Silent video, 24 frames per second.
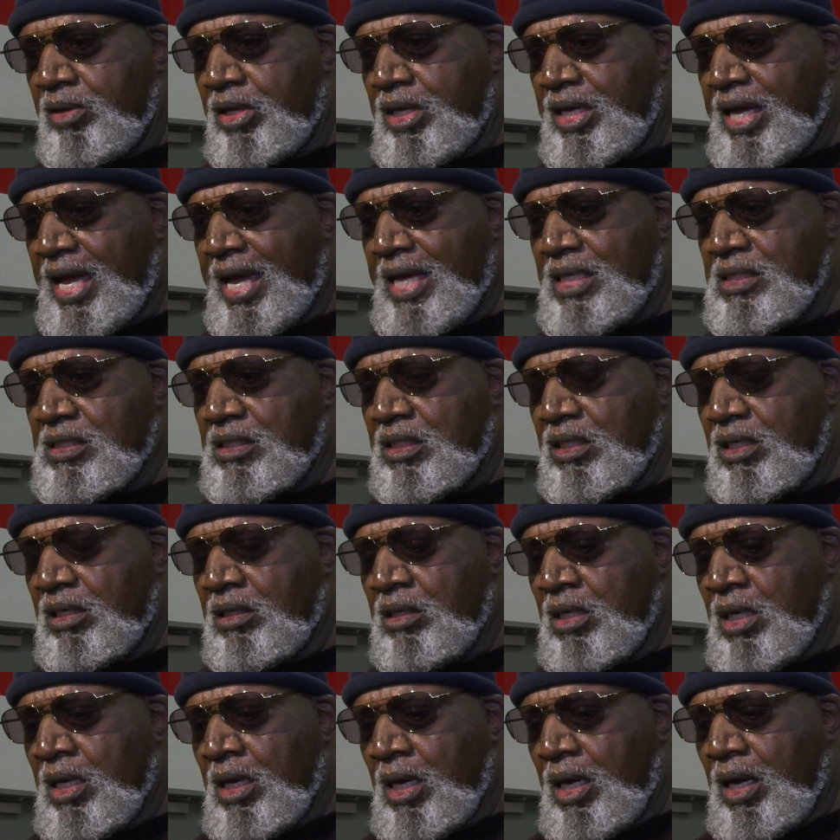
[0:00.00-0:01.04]
cast a
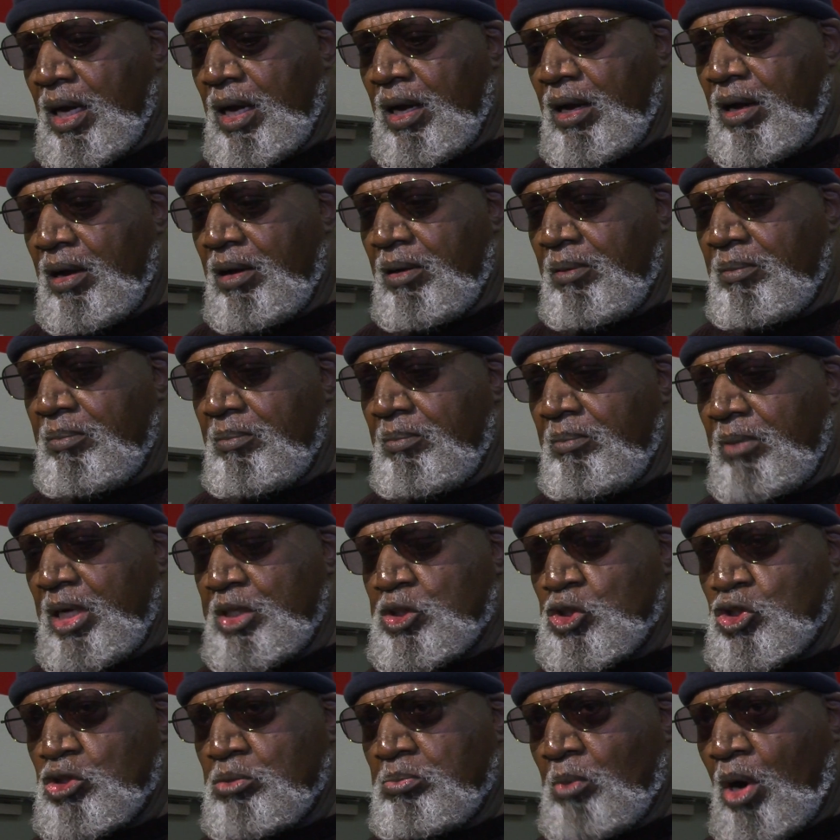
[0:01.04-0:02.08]

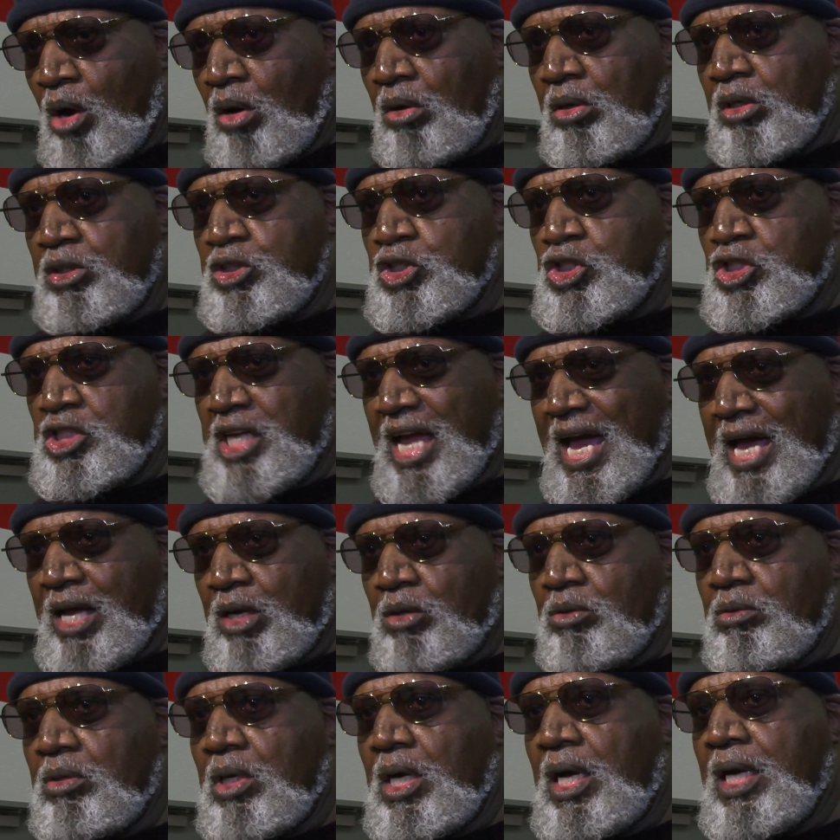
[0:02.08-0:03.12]
much smaller
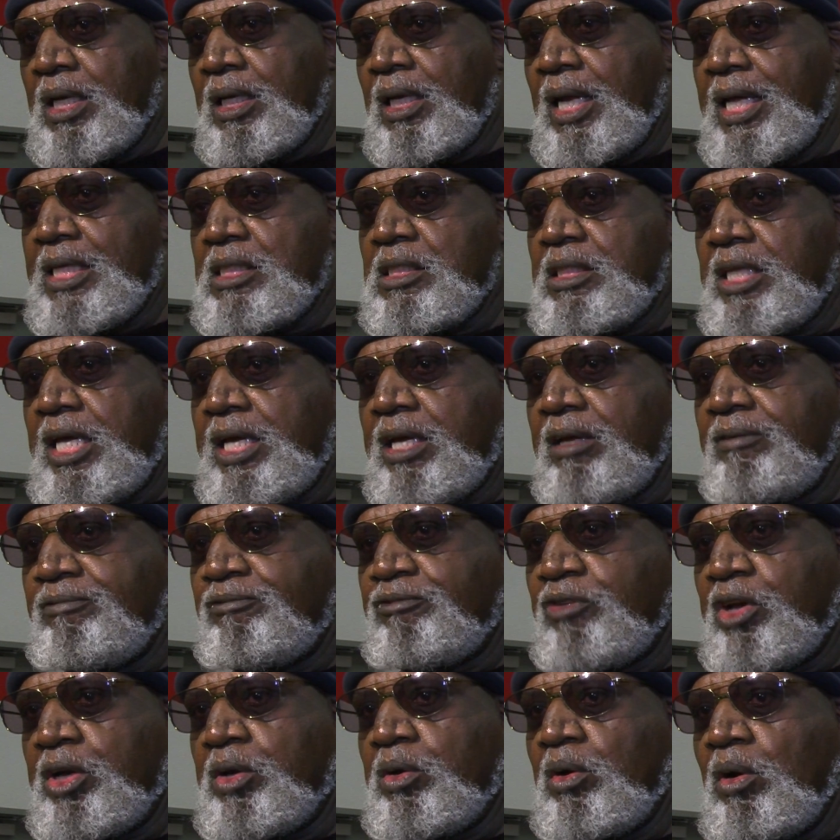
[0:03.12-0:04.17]
shadow unless they can
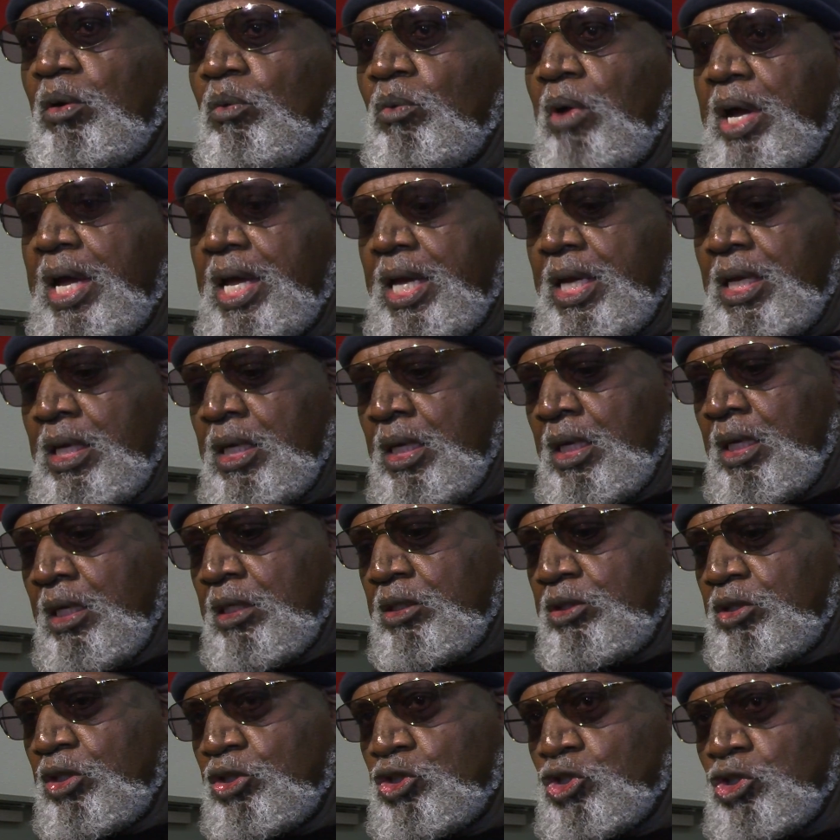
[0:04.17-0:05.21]
figure a way
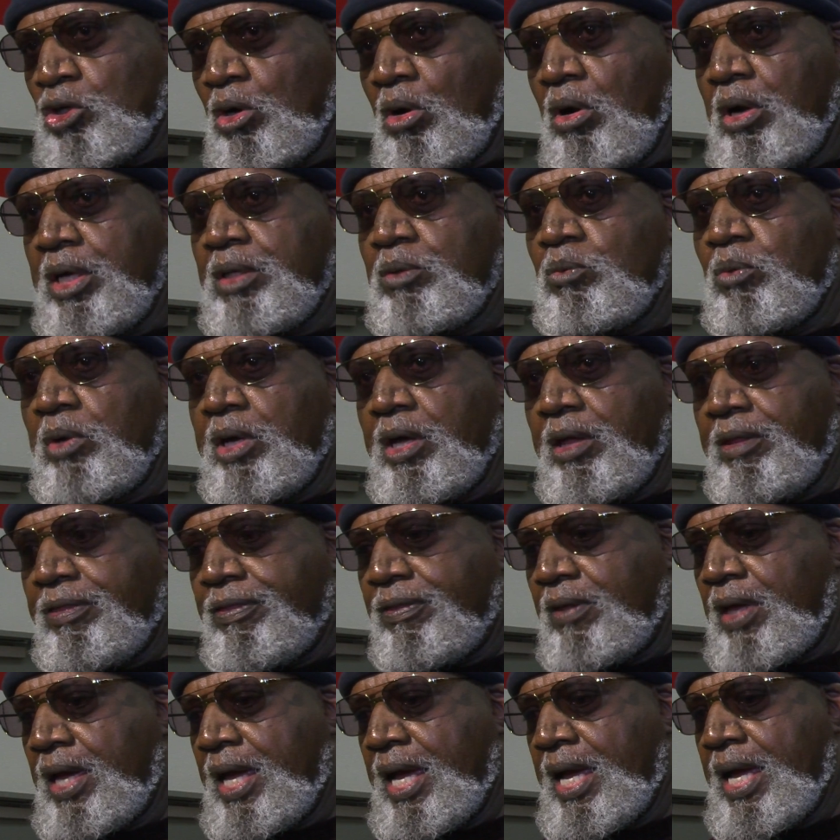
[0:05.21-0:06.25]
to join
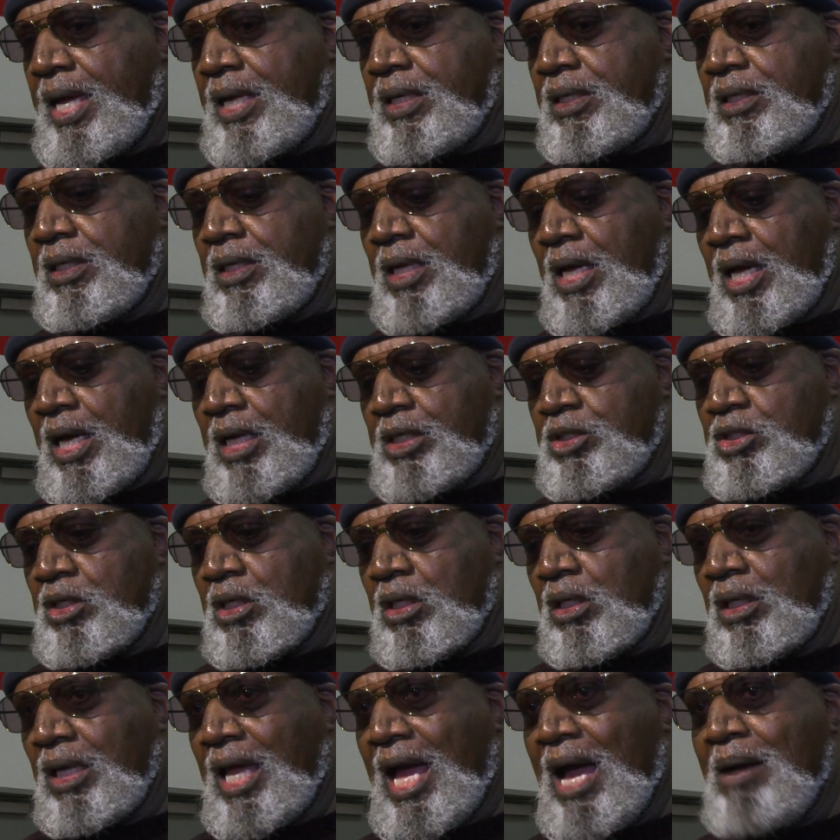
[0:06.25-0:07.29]
with and to
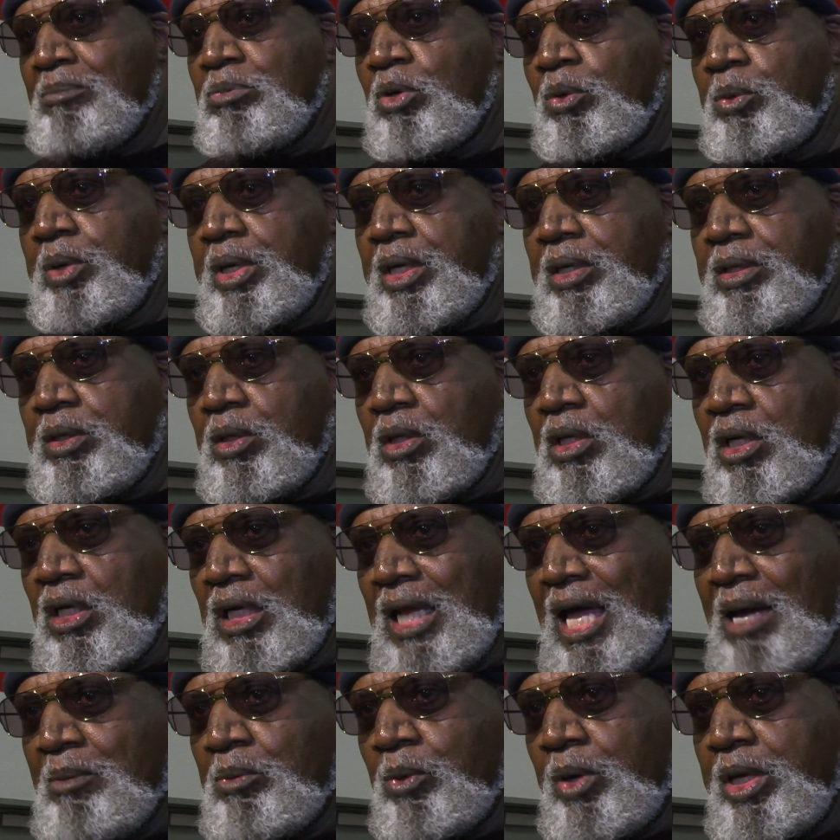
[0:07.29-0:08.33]
collaborate
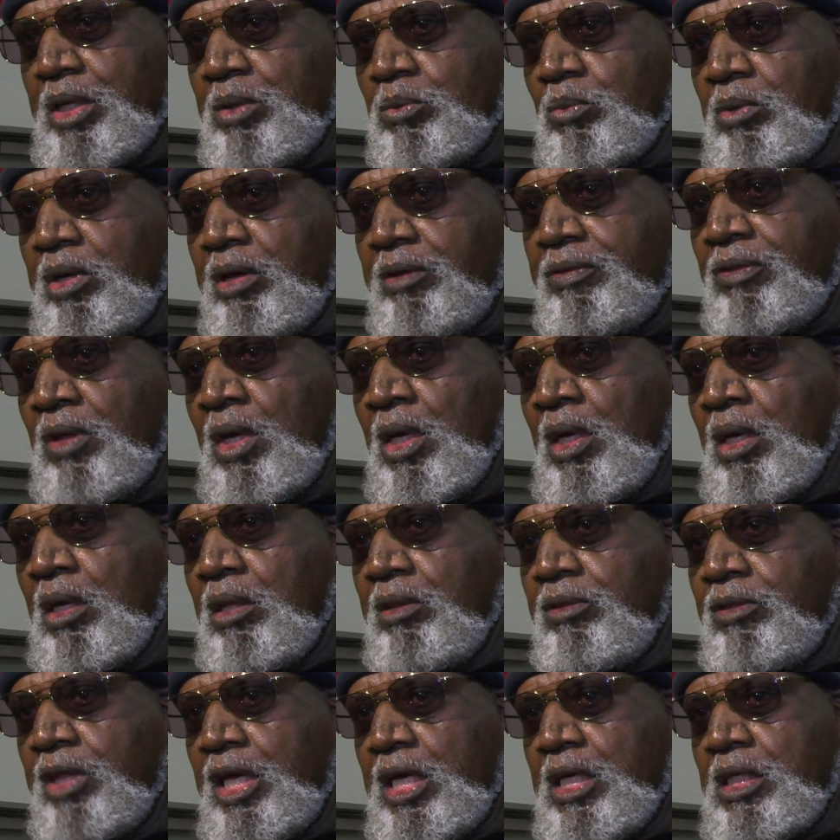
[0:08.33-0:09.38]
collaborate with
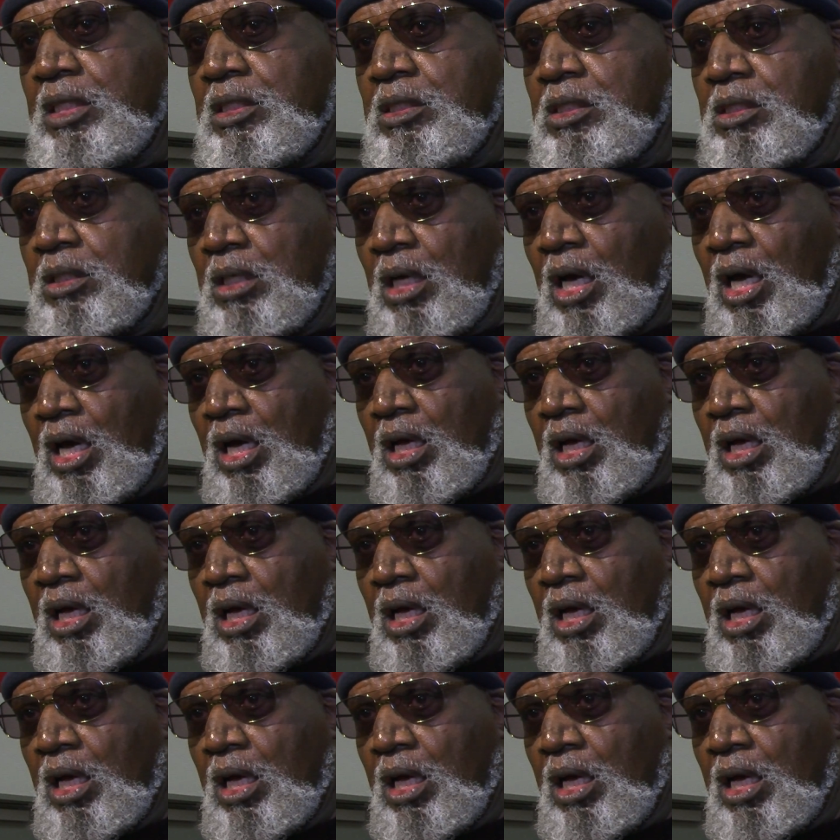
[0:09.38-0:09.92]
these